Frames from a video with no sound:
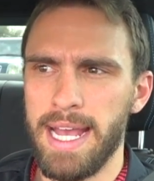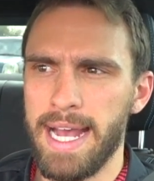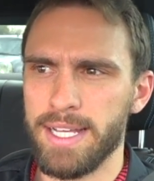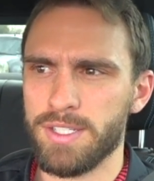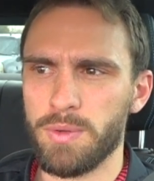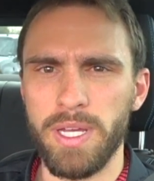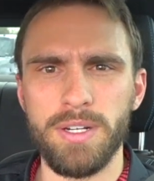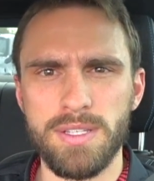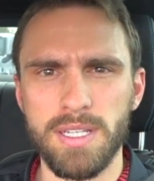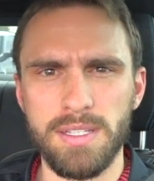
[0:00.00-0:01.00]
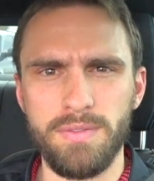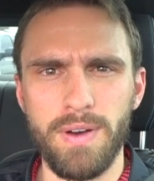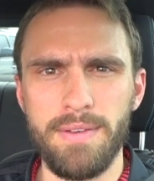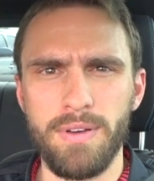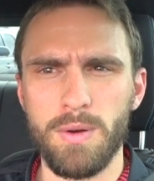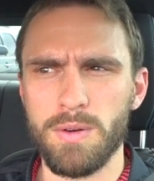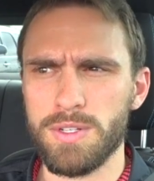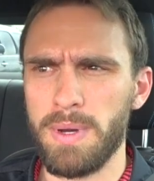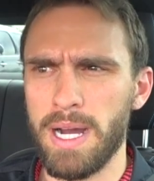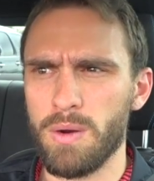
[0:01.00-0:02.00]
has 365
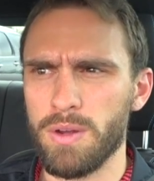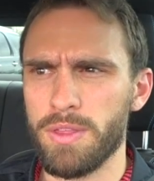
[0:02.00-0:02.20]
horsepower,